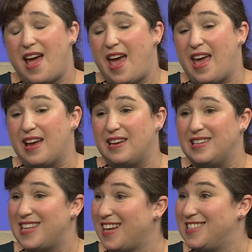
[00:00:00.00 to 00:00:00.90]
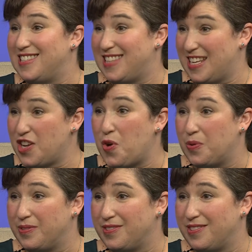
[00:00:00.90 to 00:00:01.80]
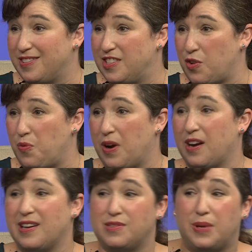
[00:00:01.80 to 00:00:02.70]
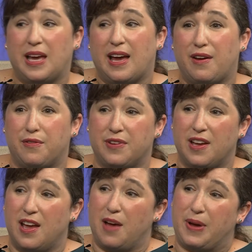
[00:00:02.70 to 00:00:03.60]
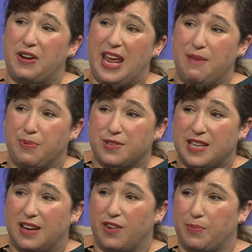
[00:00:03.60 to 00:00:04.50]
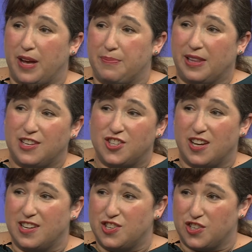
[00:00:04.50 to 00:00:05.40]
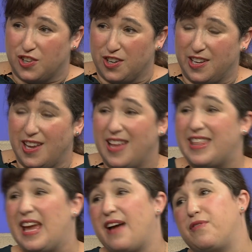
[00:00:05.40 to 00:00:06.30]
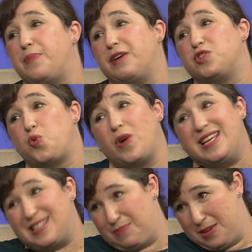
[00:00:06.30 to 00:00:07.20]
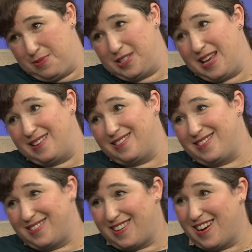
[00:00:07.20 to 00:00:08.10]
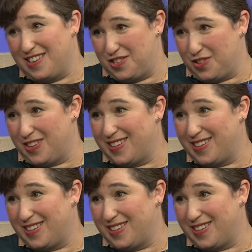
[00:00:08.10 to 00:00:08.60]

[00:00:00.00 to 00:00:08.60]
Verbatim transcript: And in Texas, they don't. So, whereas we have about 8% of our population uninsured, they have about 20 something percent uninsured.